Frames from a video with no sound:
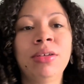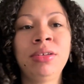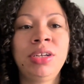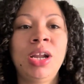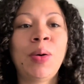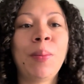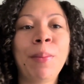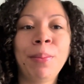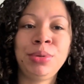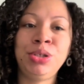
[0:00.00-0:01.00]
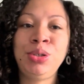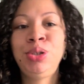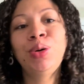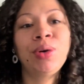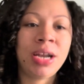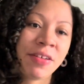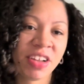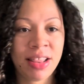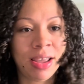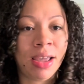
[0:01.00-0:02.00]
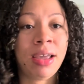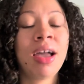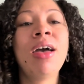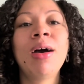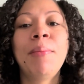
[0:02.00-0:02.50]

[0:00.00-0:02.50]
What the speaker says: you know, doing everything.